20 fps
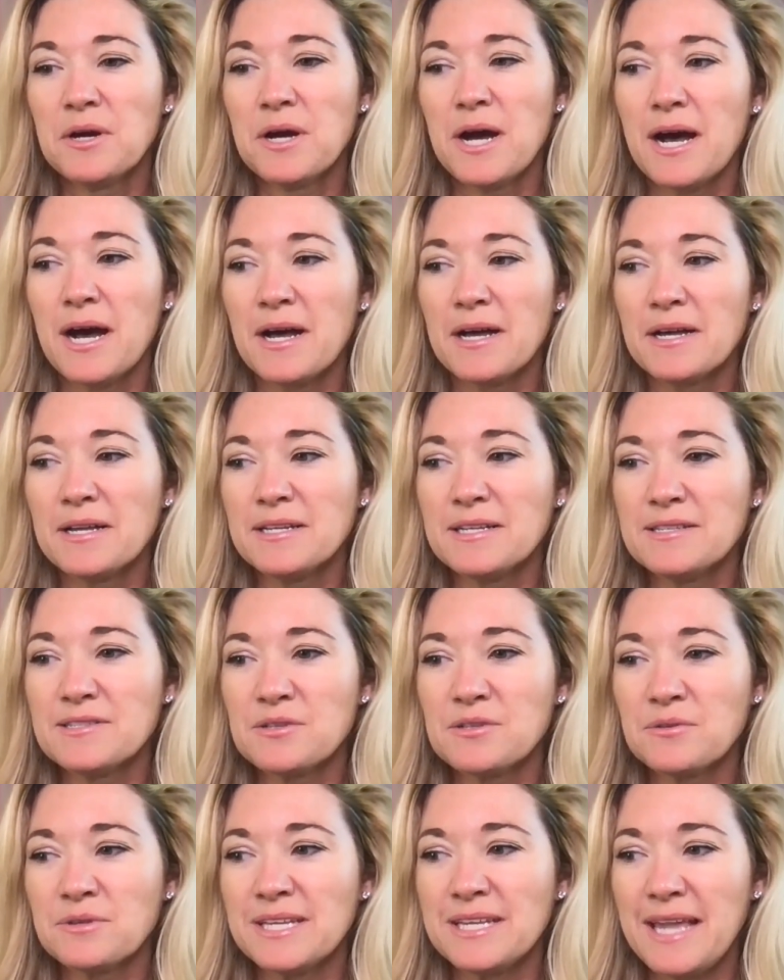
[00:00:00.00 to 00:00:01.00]
and he's
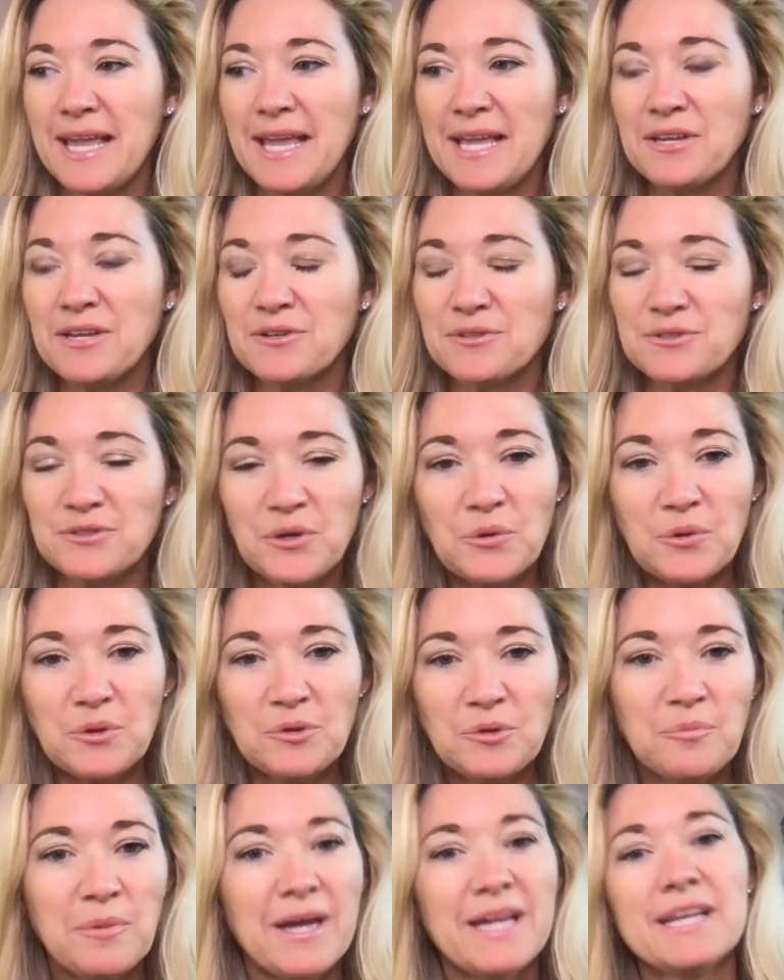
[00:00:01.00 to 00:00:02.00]
only 8 years
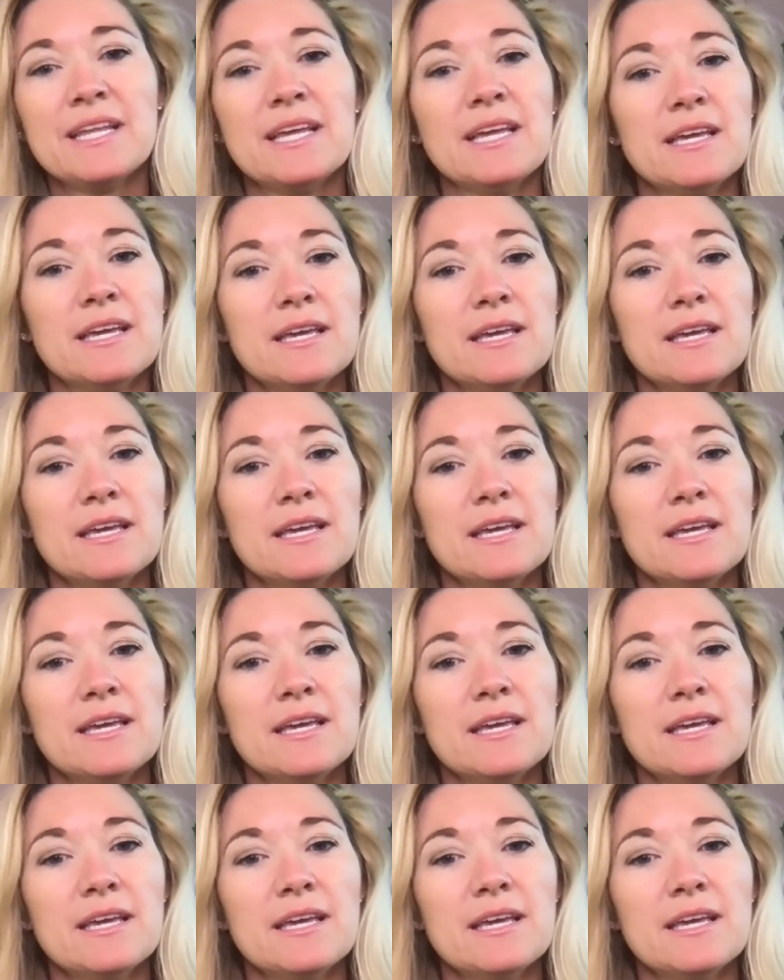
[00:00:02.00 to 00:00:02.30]
old, but